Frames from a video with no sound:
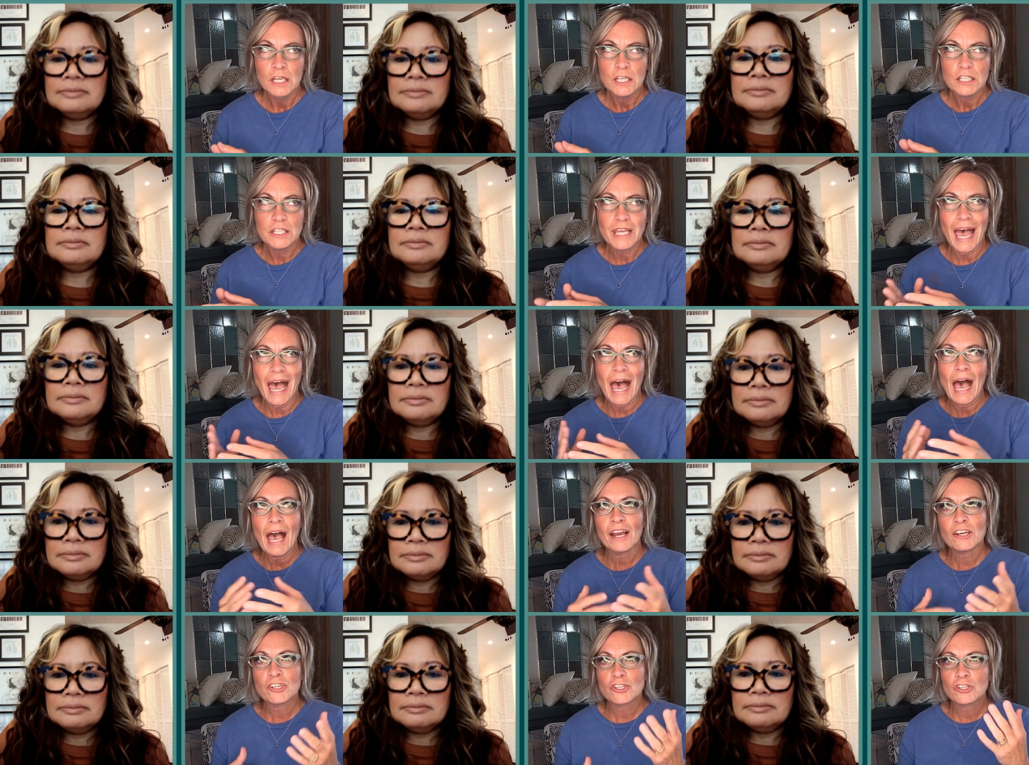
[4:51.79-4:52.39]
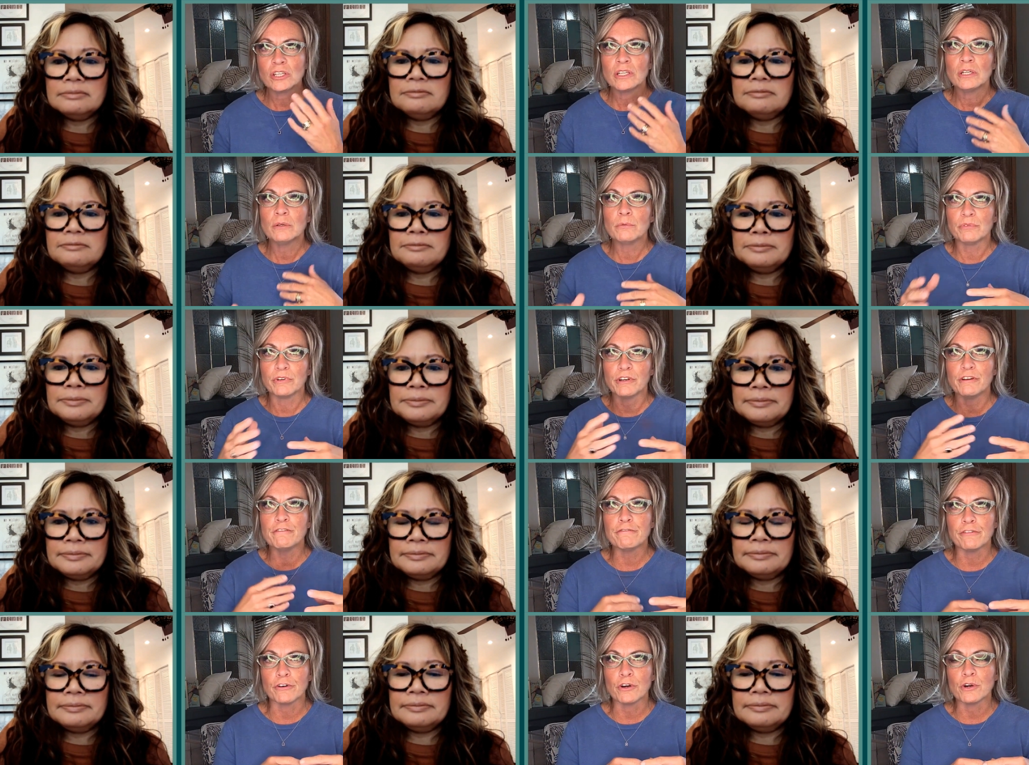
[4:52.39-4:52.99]
Speaker 1: to actually
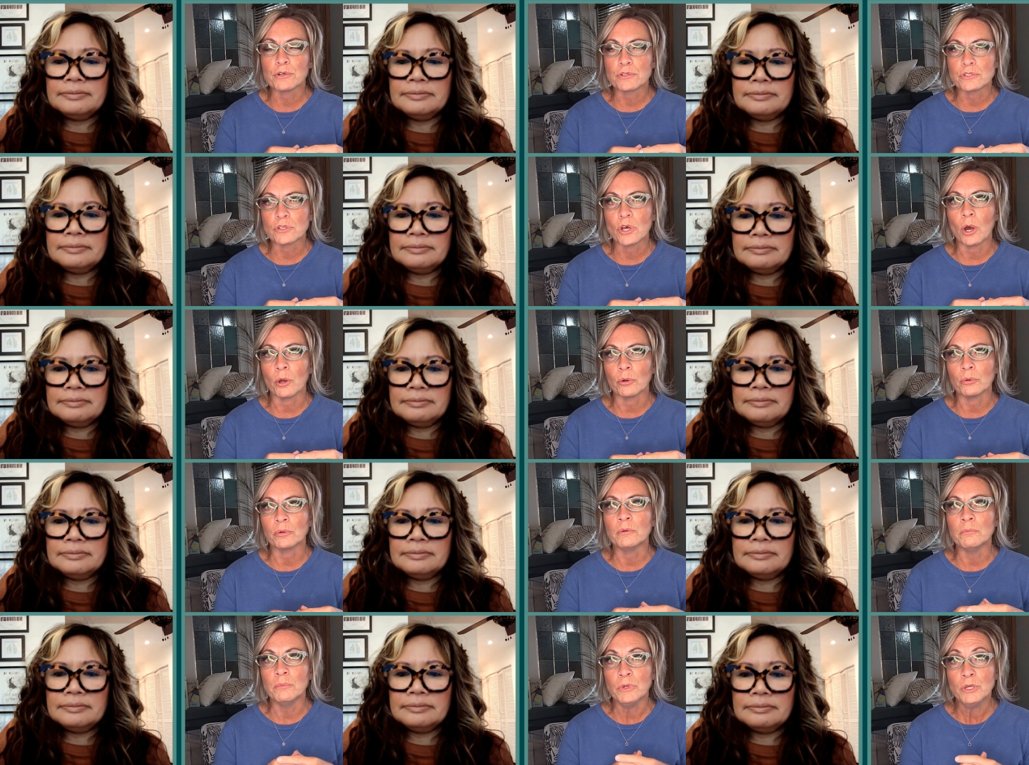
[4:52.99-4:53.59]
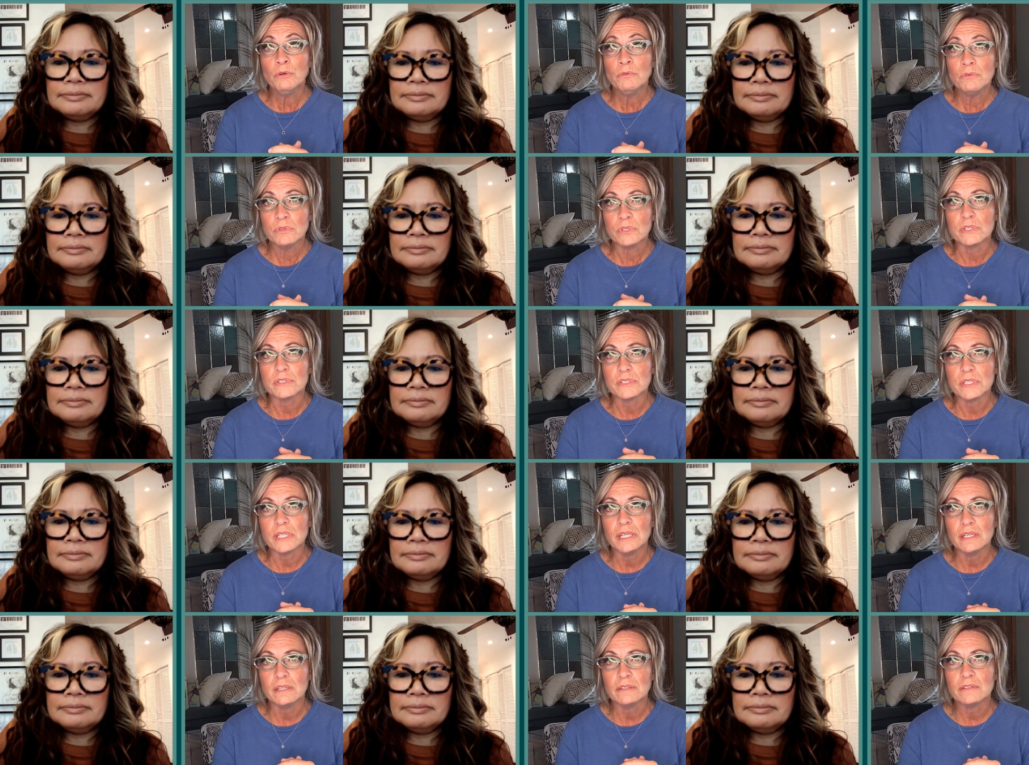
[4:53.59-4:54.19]
reverse autoimmune
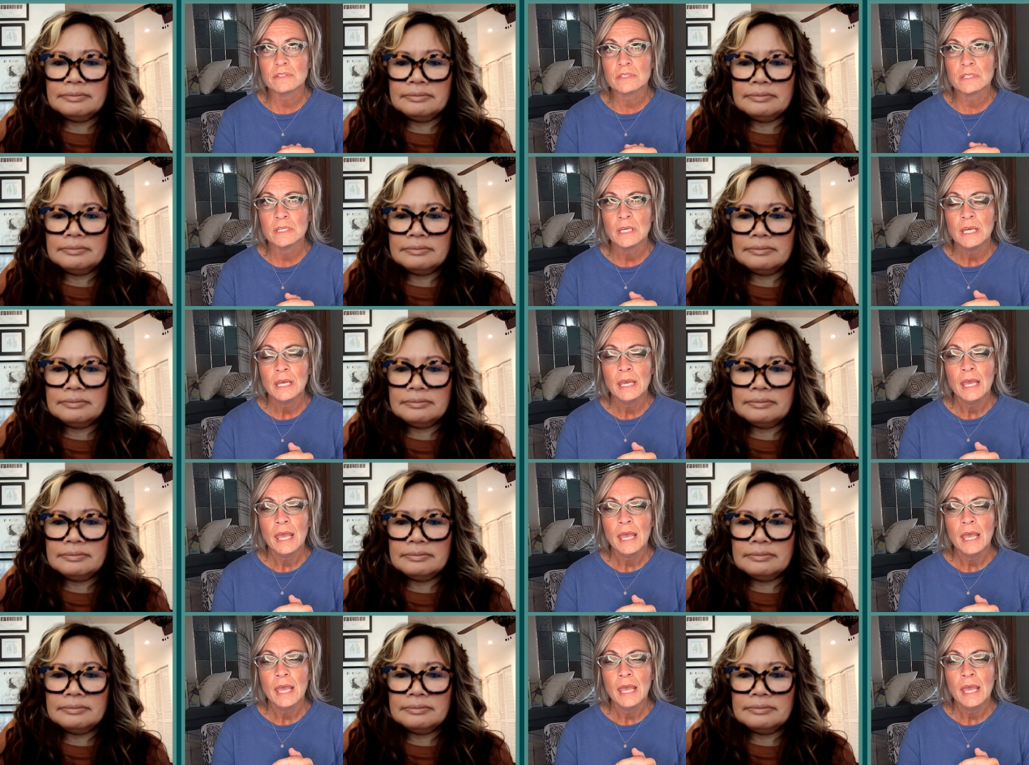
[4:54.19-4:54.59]
disease?